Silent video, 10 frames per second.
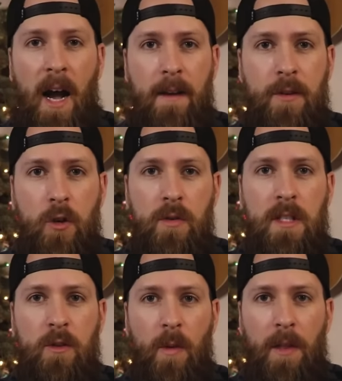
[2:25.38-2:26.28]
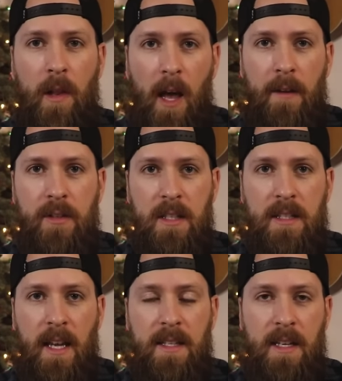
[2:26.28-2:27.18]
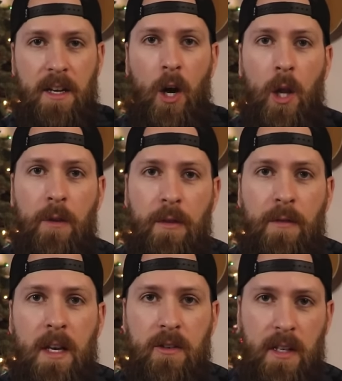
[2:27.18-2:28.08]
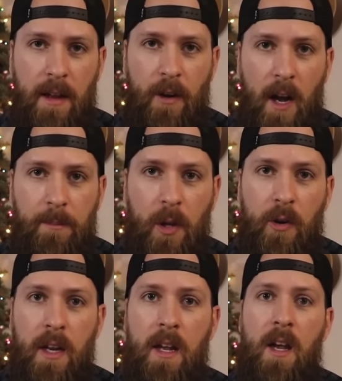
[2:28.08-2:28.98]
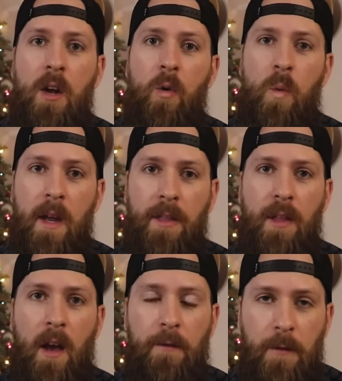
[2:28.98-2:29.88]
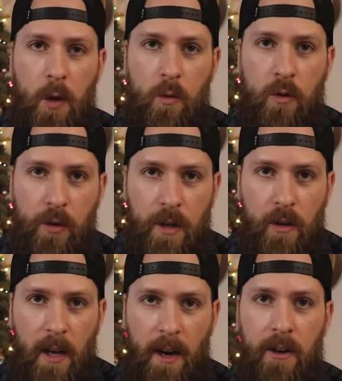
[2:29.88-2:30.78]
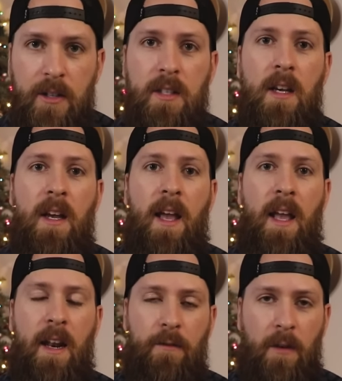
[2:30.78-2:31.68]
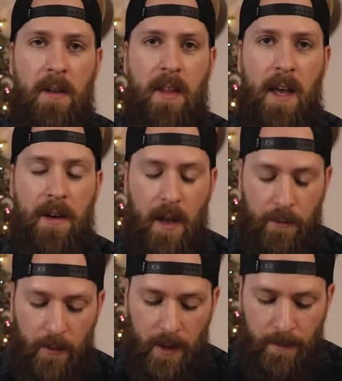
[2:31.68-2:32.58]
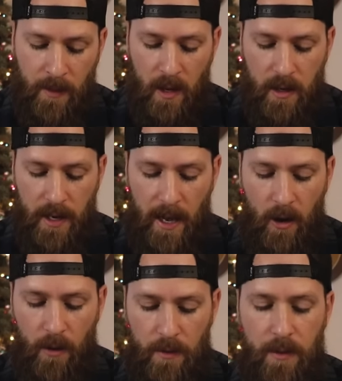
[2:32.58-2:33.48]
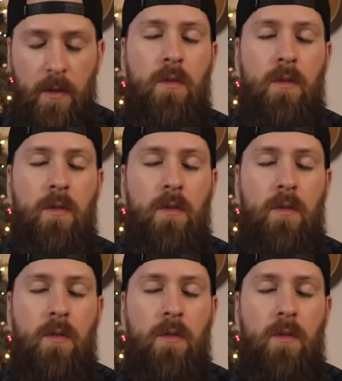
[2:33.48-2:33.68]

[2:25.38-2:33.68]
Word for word: I've used this with a lot of success in all of the videos that I've uploaded with a few critical errors, and I've finally had enough of it. Now,